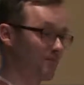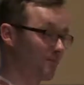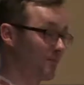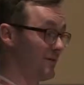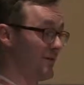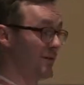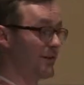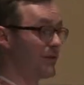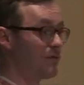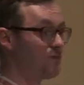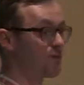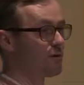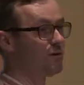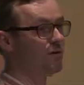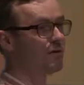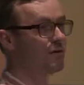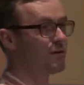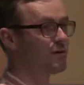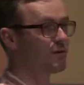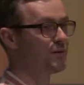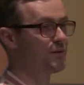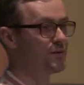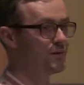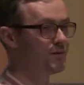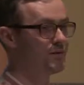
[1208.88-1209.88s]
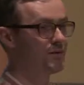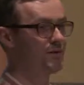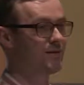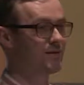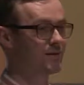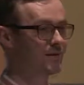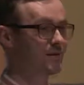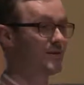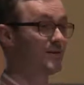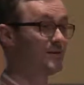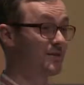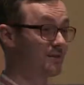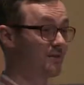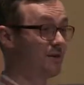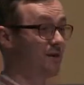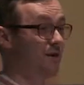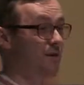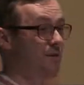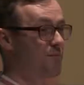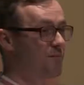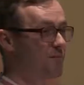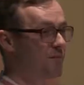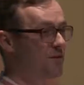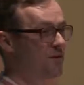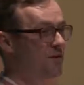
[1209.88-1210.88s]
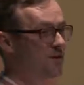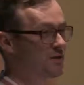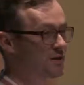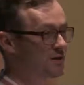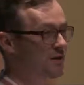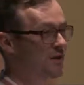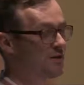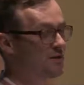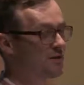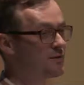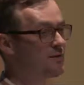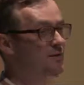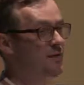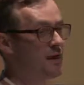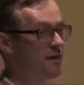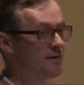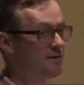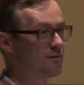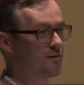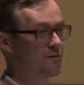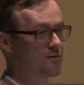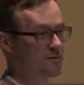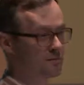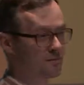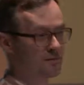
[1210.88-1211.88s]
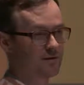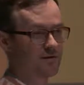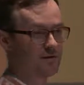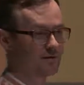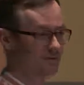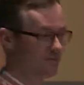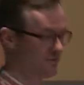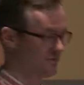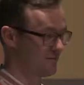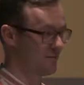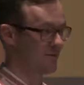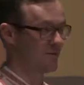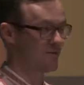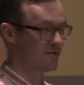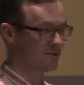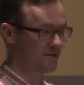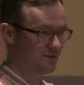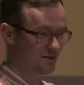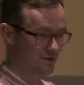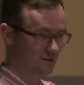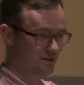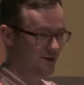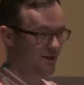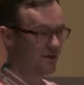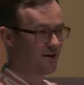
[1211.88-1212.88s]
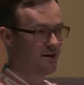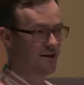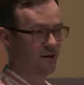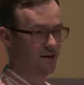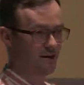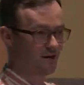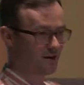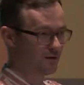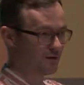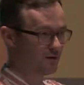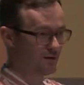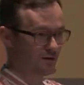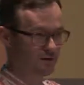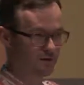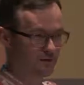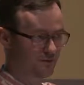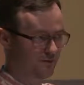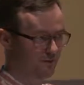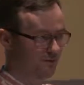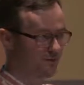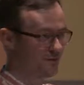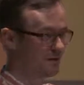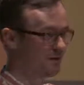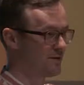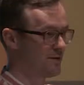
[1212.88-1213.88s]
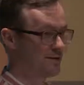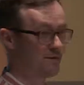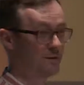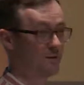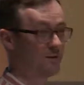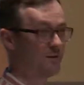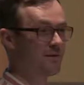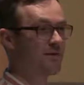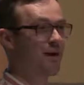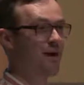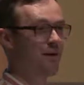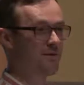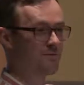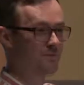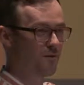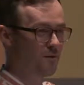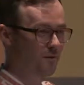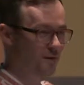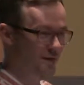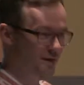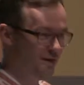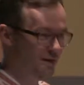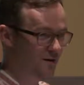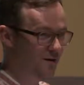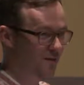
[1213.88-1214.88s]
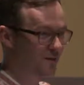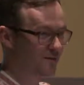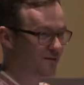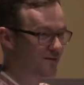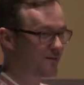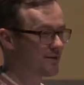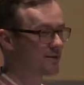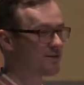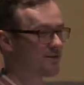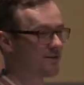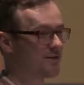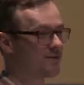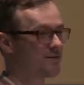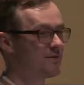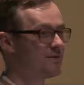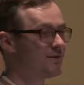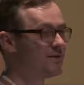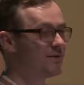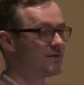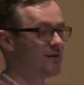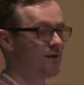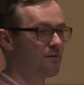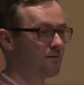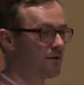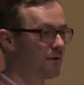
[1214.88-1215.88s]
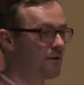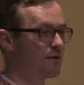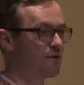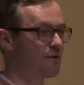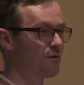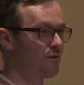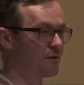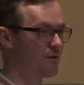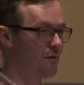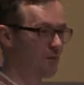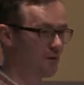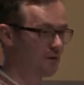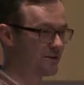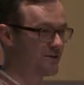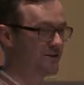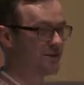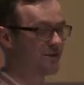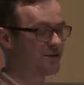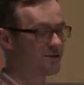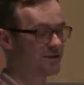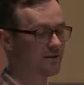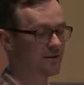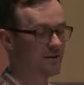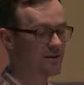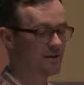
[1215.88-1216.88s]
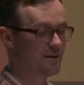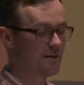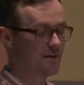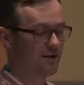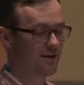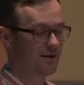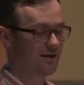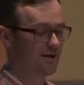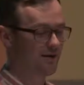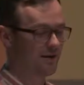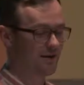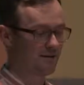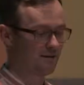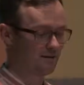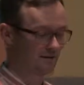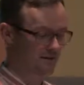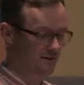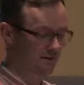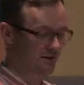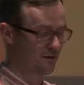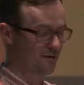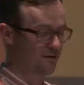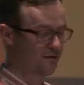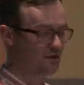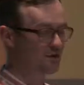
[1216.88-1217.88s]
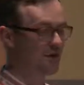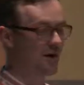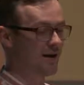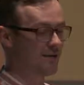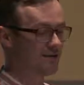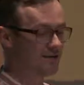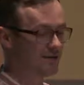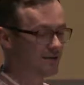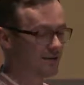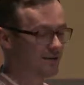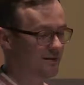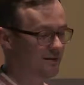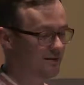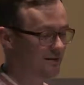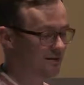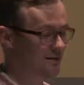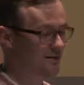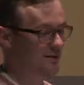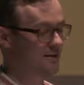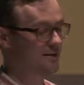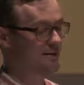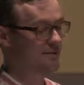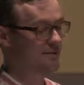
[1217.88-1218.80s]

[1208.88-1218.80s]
equal to its decomposition into sine tones, because there is a lot of inharmonic content in sound, a lot of noises and kind of transient